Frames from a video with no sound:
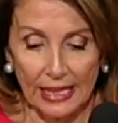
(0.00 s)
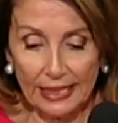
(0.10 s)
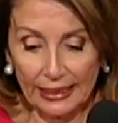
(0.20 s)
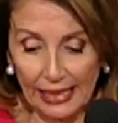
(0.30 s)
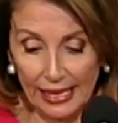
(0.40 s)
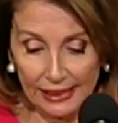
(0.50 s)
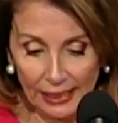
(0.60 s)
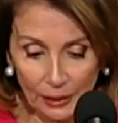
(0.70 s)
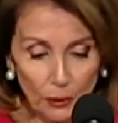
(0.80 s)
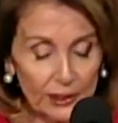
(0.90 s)
And
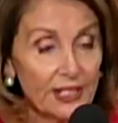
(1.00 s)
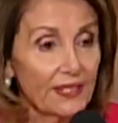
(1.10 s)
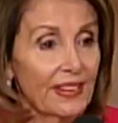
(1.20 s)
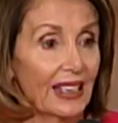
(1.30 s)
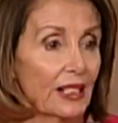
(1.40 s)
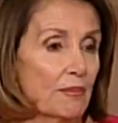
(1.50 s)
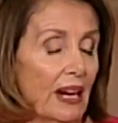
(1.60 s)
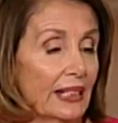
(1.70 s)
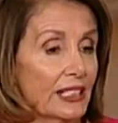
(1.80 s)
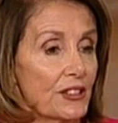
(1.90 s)
again, I want to thank
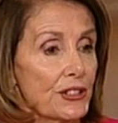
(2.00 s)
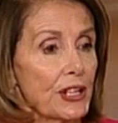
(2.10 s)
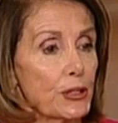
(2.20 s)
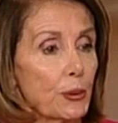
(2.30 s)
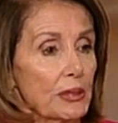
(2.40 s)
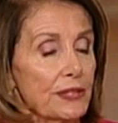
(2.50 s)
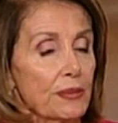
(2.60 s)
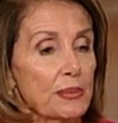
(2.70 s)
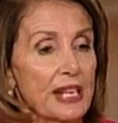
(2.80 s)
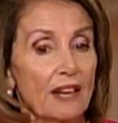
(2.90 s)
my constituents
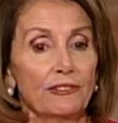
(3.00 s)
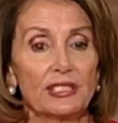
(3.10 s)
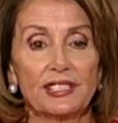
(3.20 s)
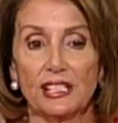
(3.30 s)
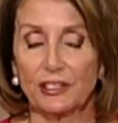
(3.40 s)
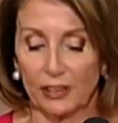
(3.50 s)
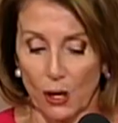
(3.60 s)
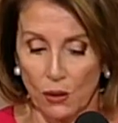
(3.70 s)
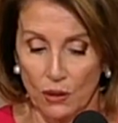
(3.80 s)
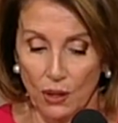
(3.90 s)
from San
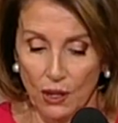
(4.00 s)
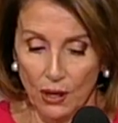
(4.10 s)
Francisco